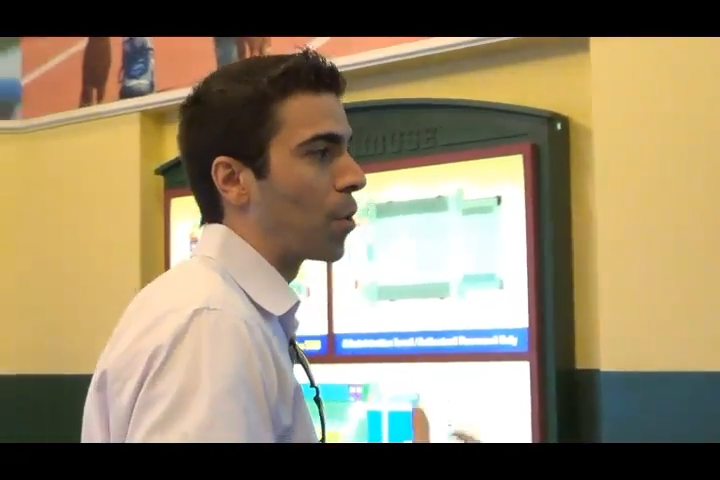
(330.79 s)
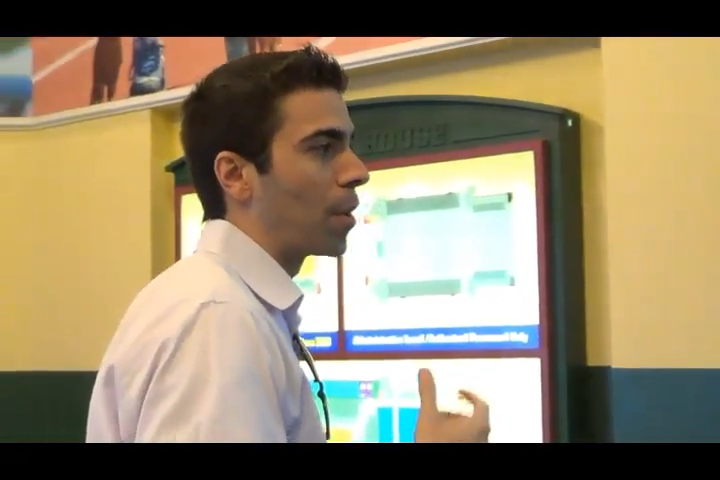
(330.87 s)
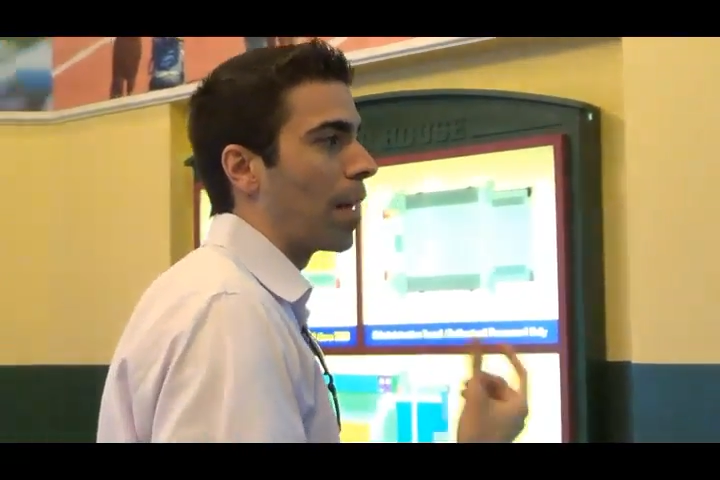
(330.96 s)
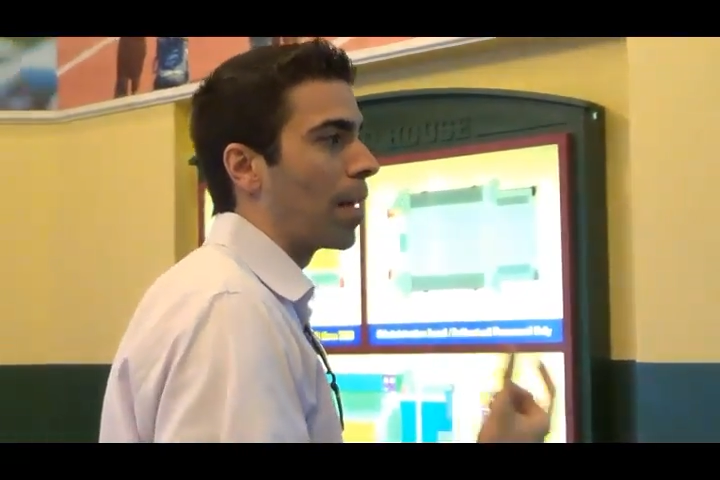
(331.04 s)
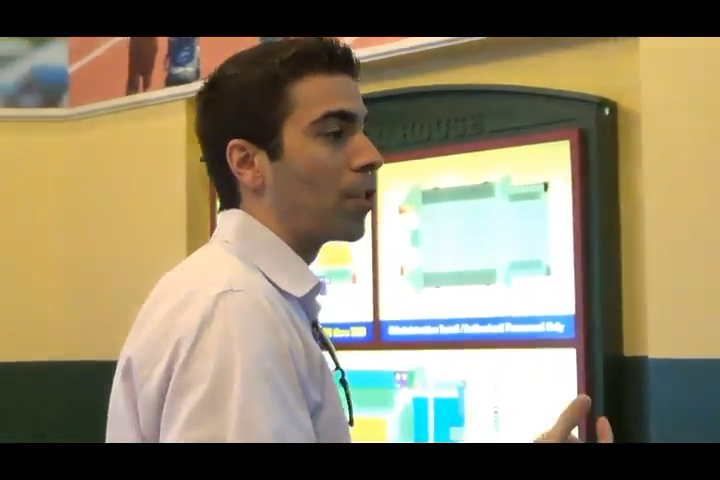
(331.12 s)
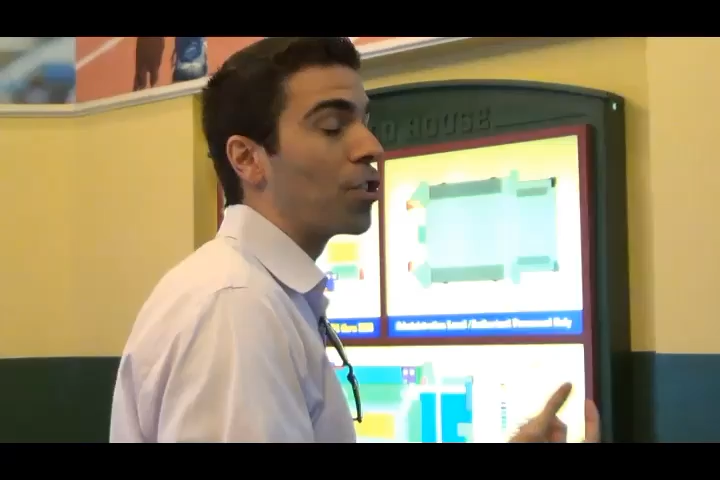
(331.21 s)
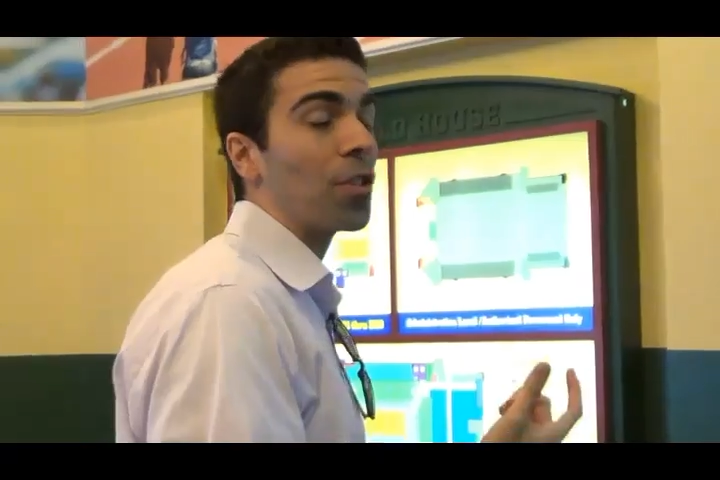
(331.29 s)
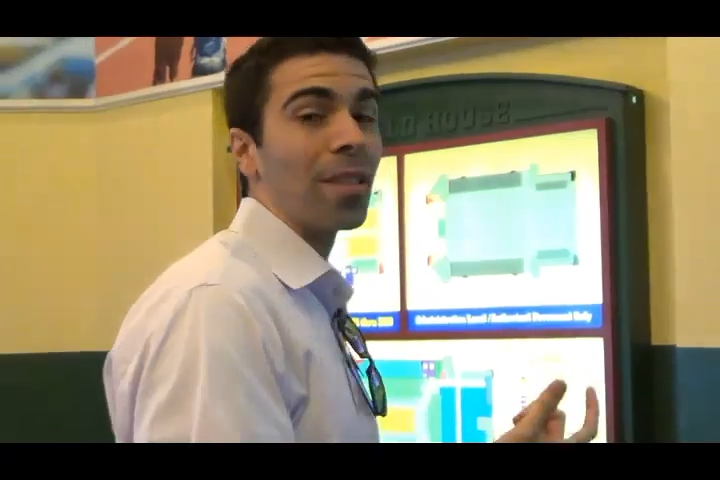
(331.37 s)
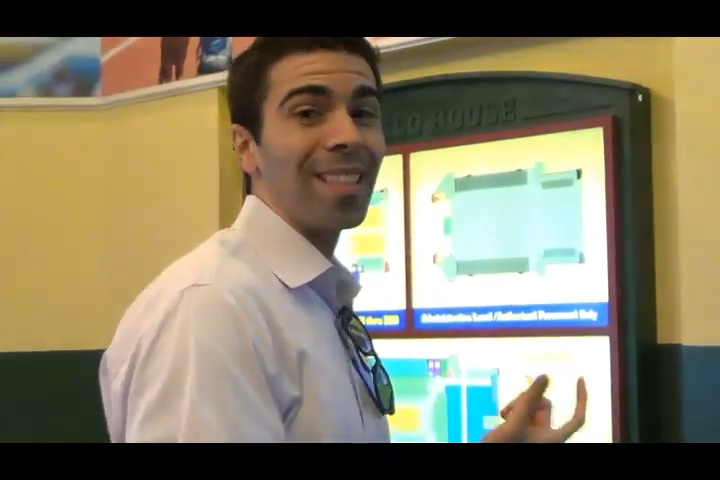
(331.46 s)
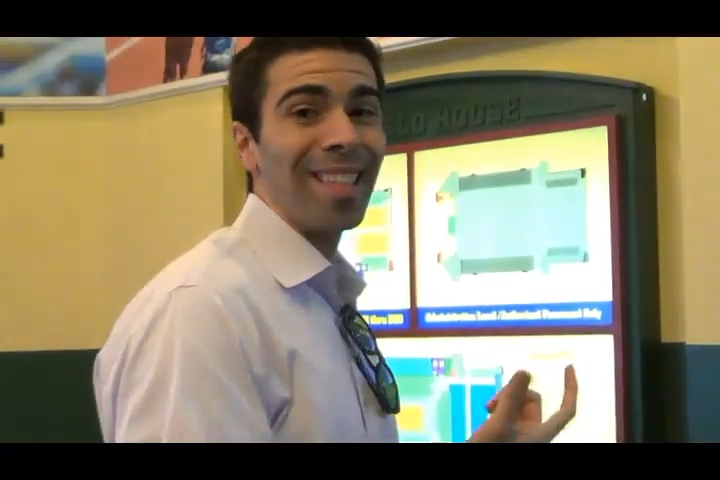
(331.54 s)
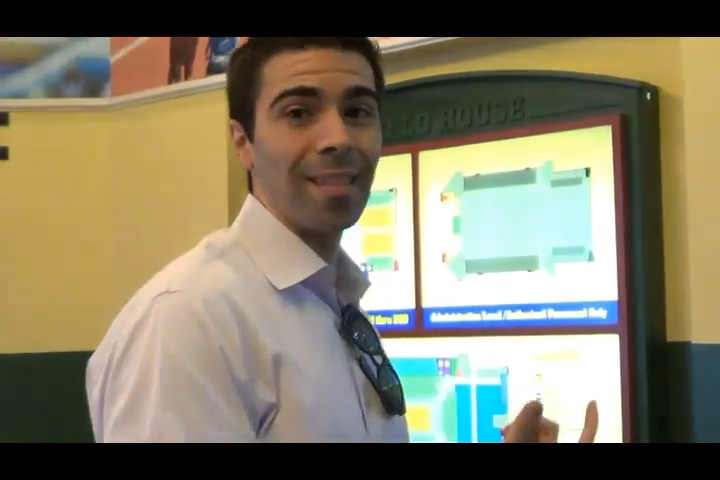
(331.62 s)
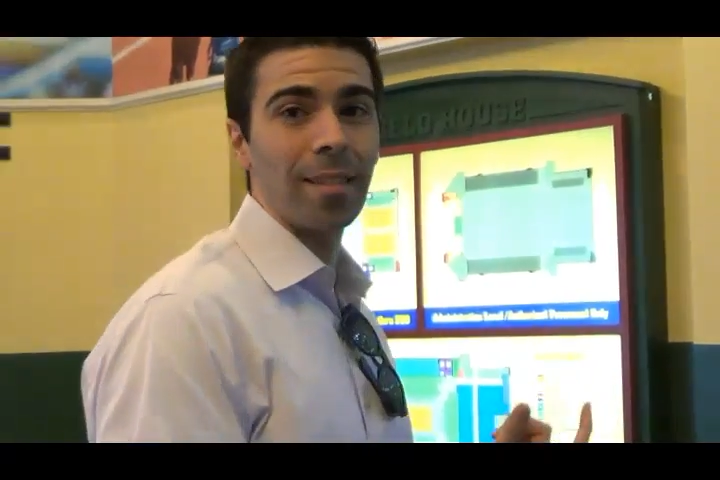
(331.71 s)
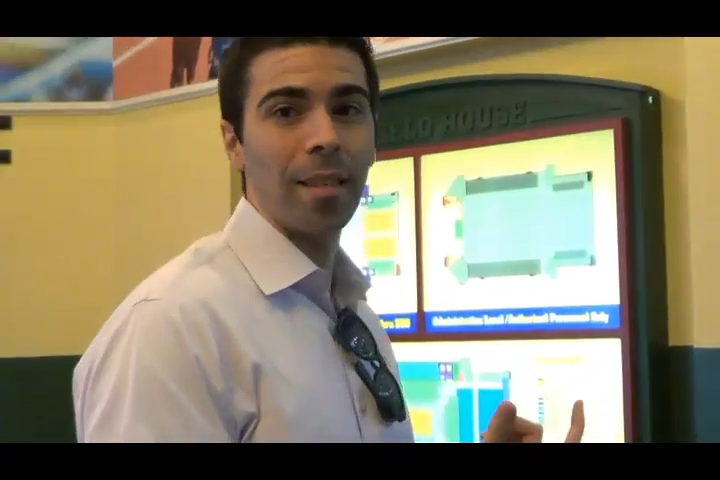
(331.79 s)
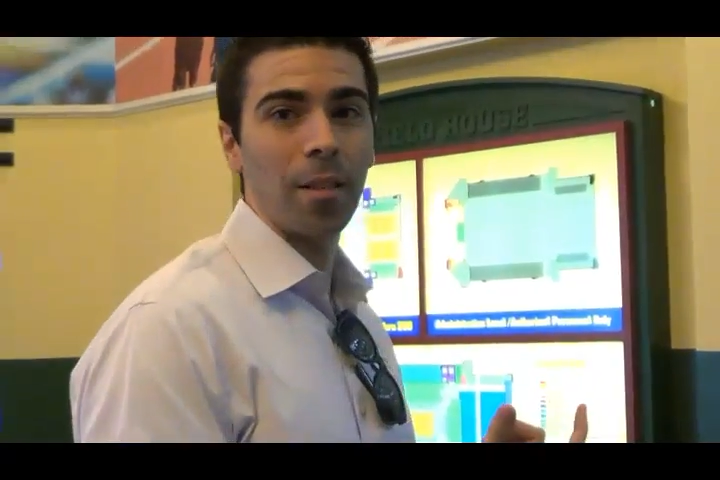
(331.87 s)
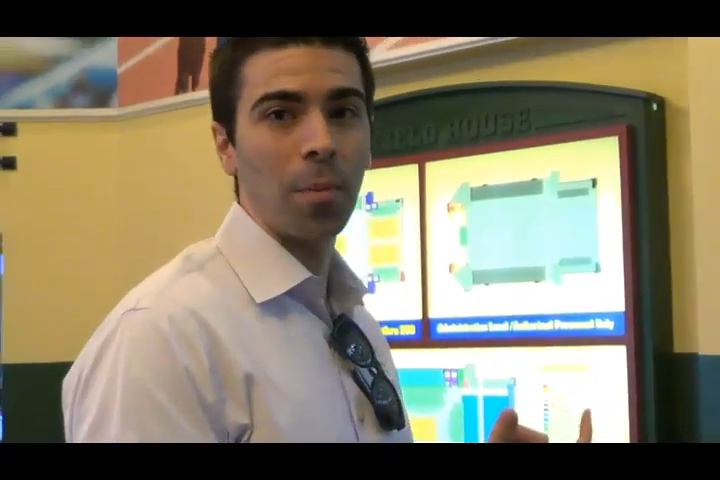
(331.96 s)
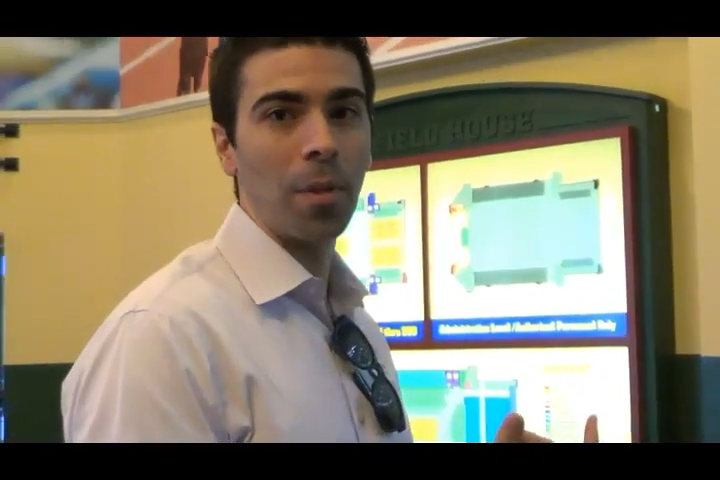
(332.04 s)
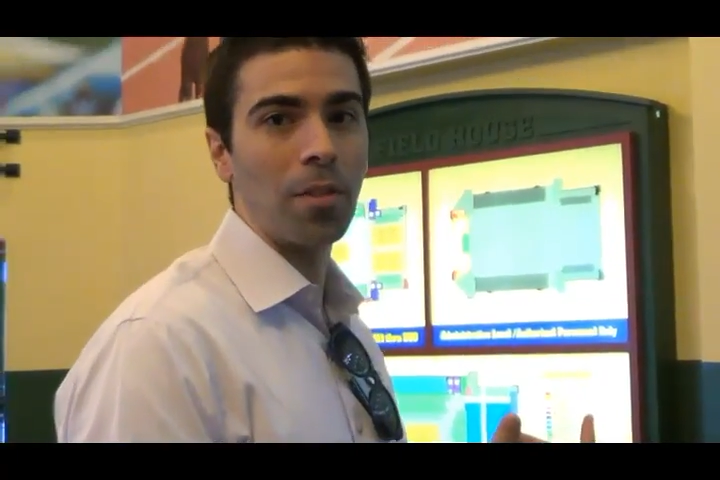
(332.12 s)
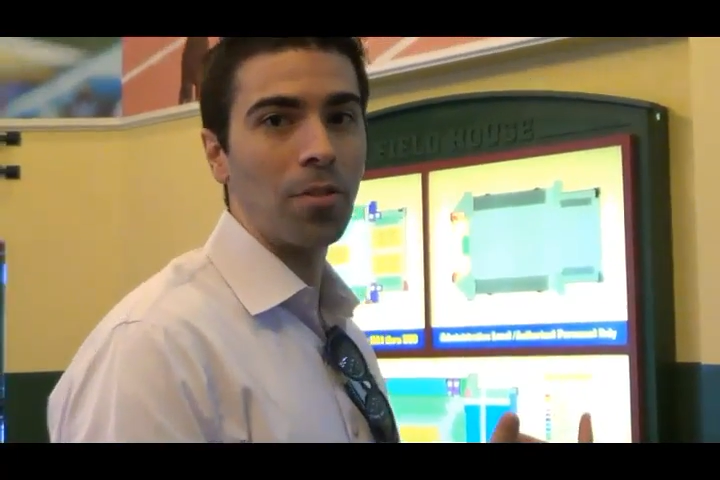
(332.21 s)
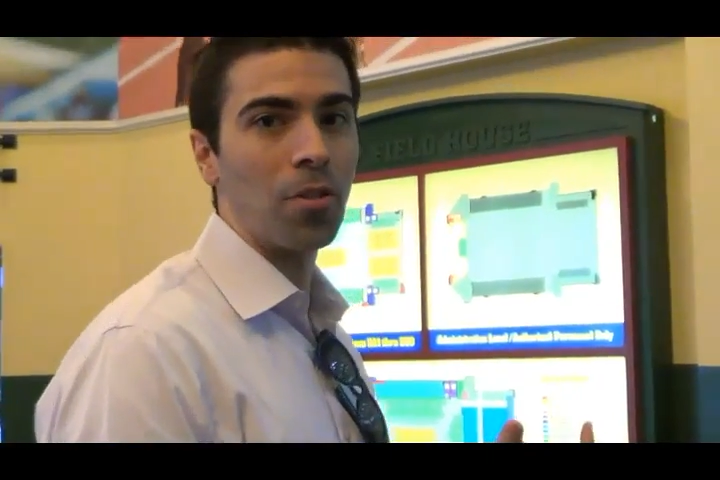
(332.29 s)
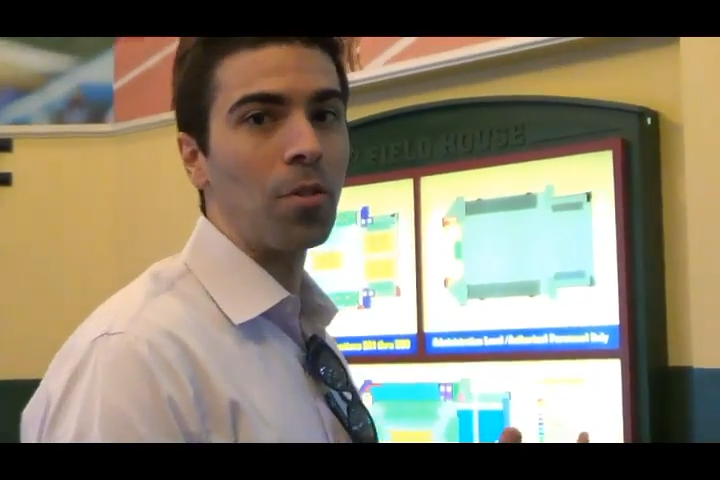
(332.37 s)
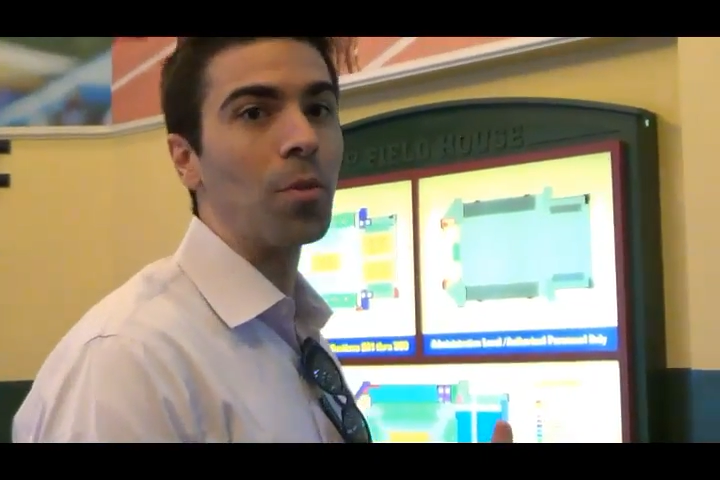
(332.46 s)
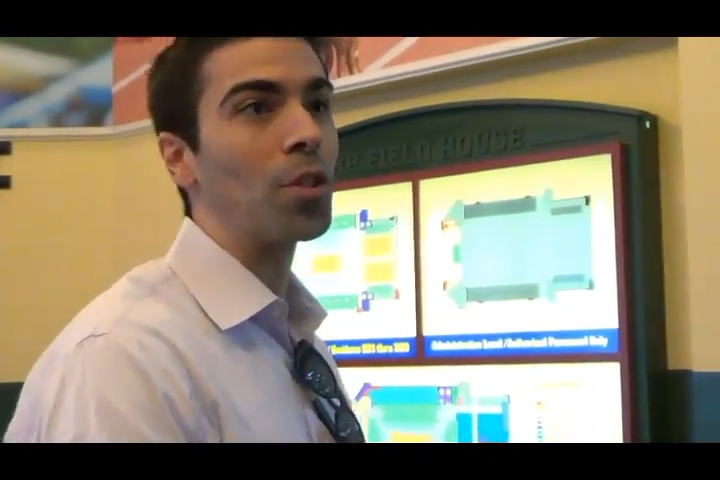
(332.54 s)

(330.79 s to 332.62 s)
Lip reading: where a lot of cheer and dance takes place too,